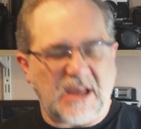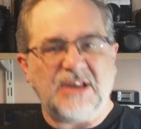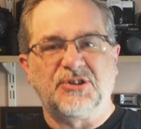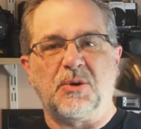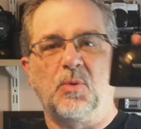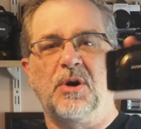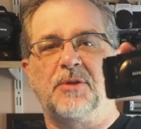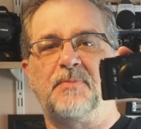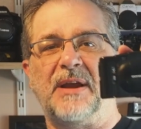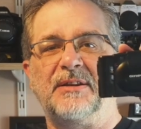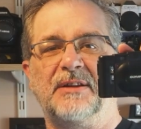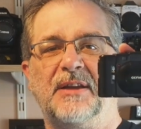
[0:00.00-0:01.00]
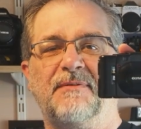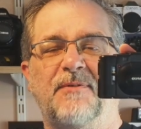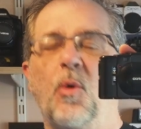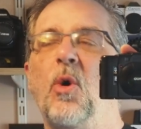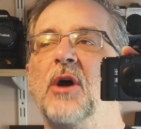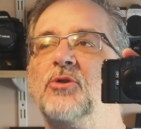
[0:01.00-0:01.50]
Is it worth spending
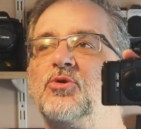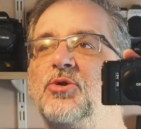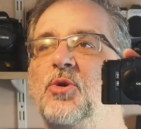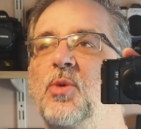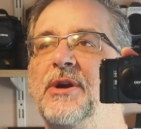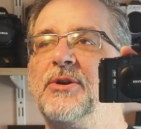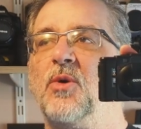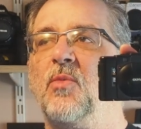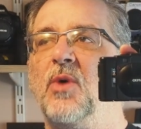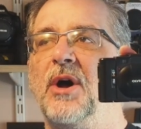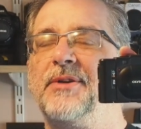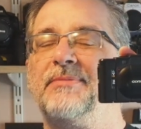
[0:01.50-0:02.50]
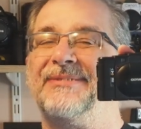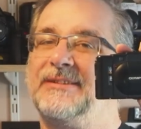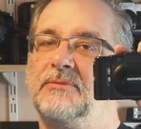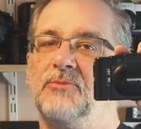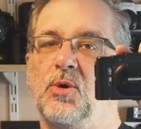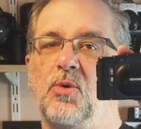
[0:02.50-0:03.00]
400 quid on one?
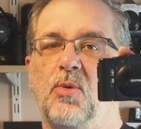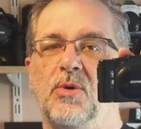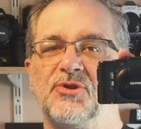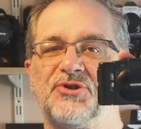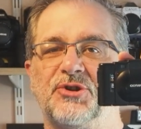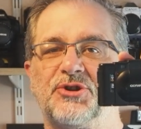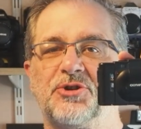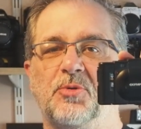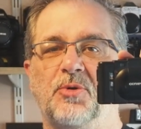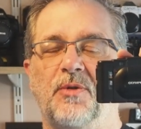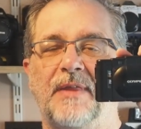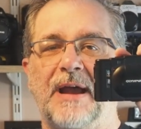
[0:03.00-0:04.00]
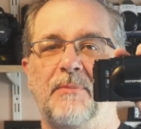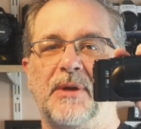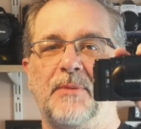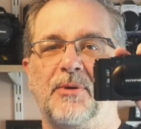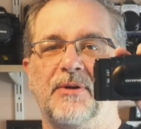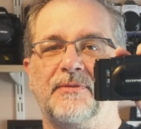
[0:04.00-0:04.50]
Not quite so sure on that,
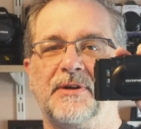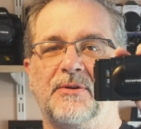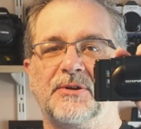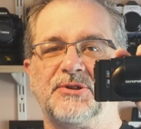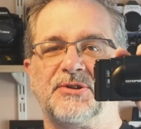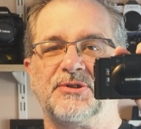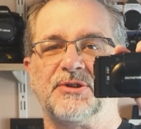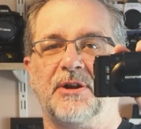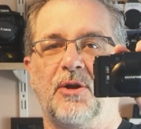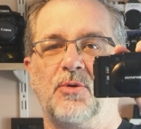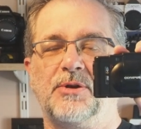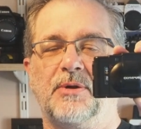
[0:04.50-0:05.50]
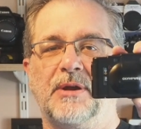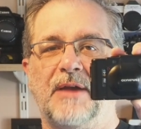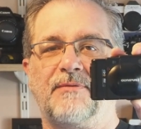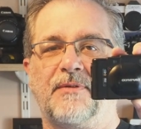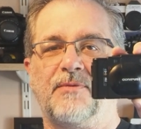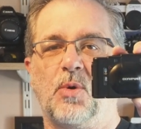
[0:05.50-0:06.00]
being perfectly honest. There's a lot you can
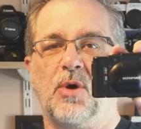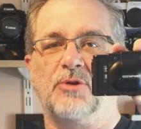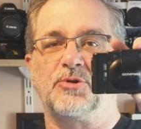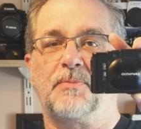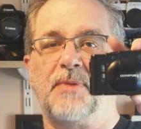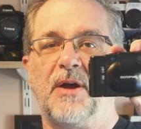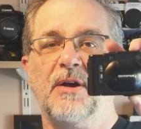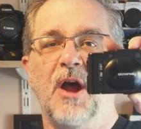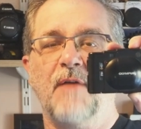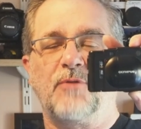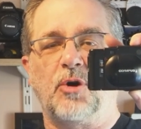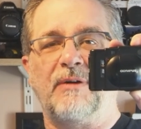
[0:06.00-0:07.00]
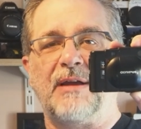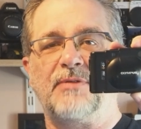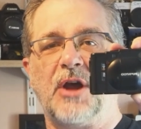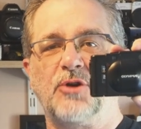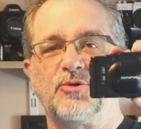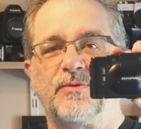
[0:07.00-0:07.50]
get for 400, but for
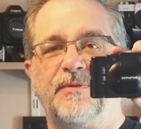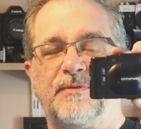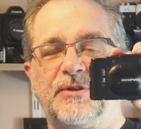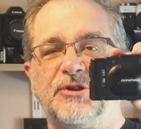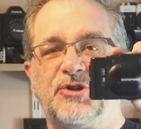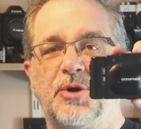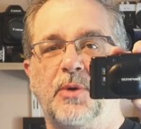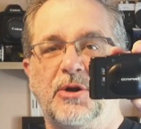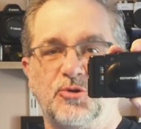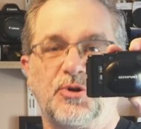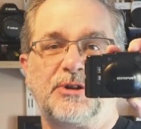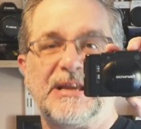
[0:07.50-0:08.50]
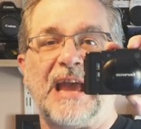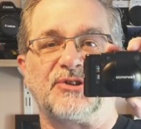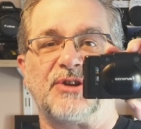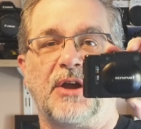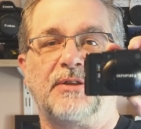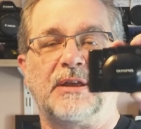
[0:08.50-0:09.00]
around the 150, 200,
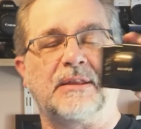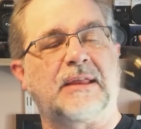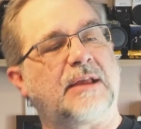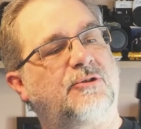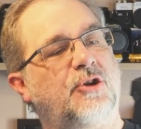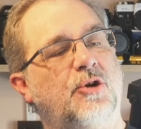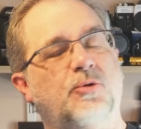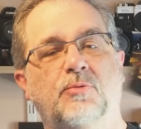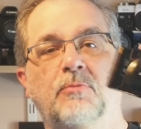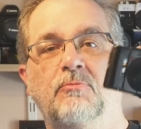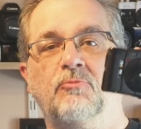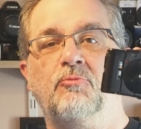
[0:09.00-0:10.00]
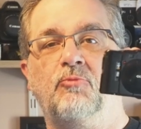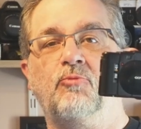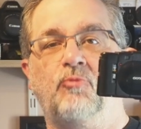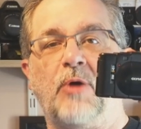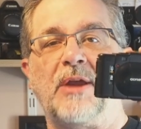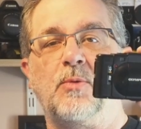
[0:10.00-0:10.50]
yes, I think they do
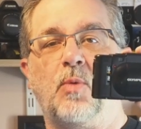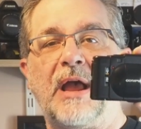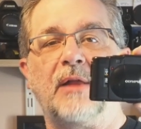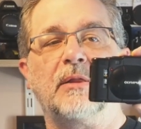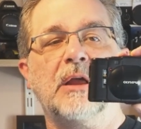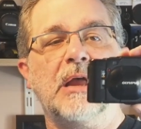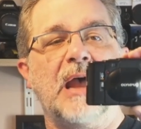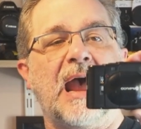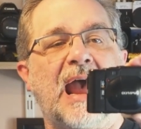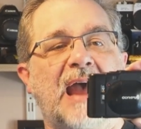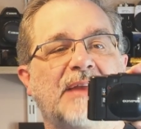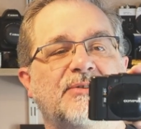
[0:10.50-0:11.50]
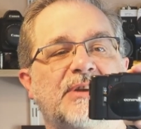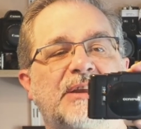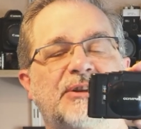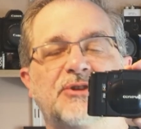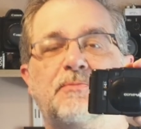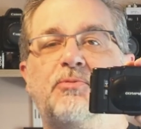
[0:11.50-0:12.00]
rate well, and
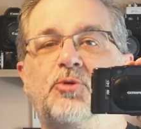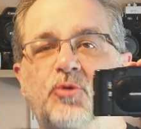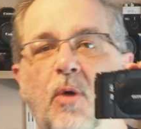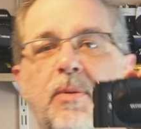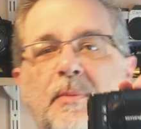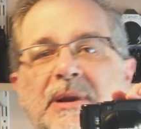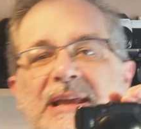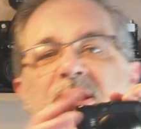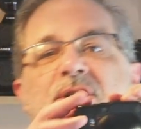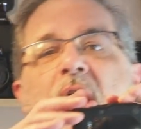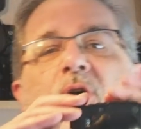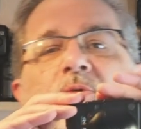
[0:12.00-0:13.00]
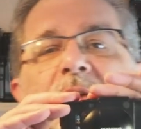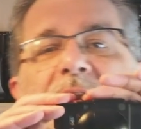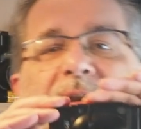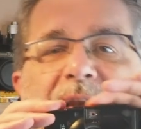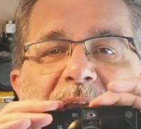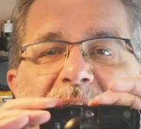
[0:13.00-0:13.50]
it is probably
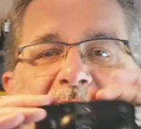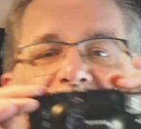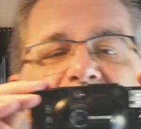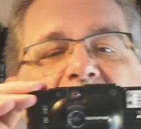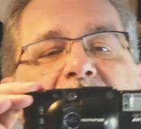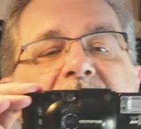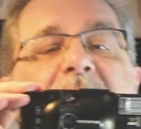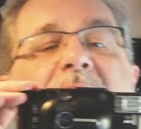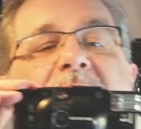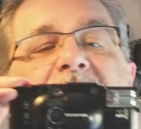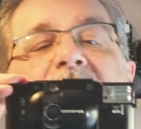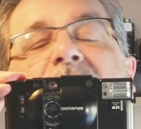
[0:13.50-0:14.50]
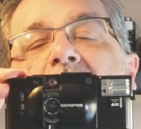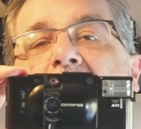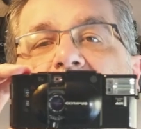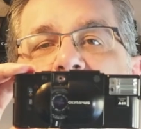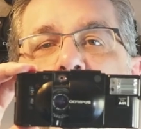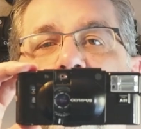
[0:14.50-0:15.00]
currently in the lead
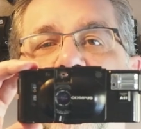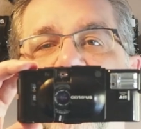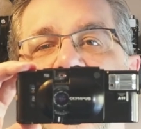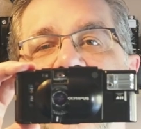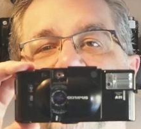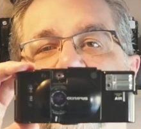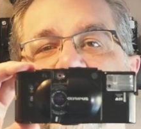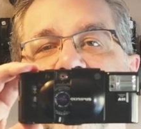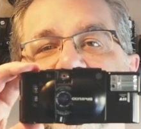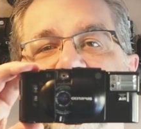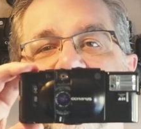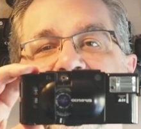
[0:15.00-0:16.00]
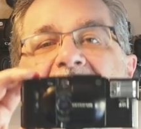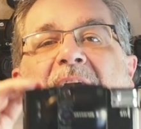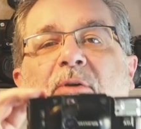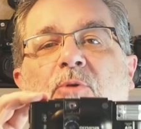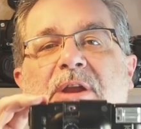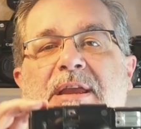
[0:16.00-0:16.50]
for my everyday
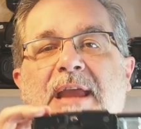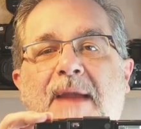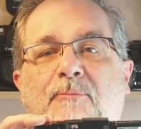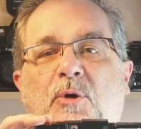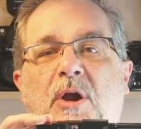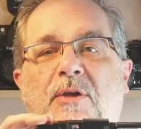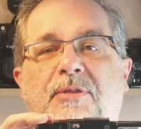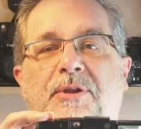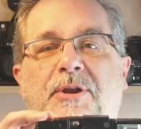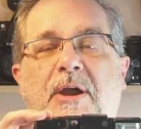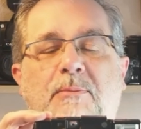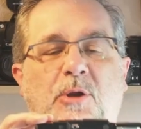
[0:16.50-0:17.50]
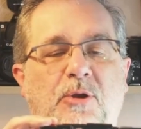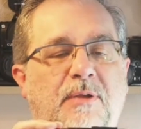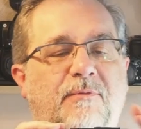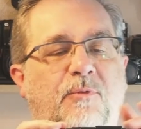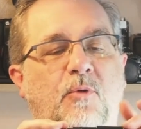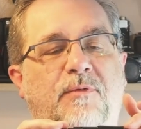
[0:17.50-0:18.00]
carry camera that I am
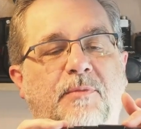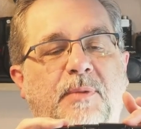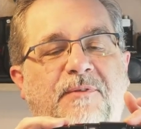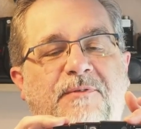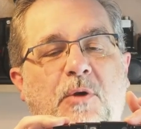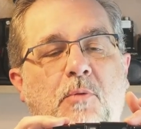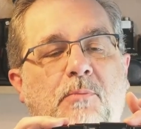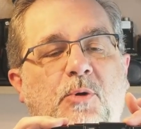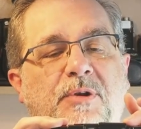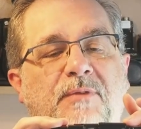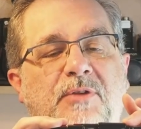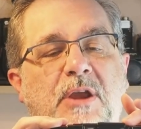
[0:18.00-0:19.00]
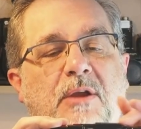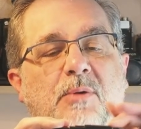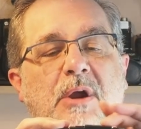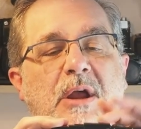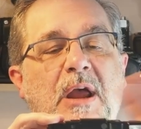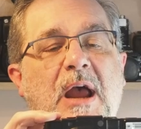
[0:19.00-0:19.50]
looking for from a film point of view.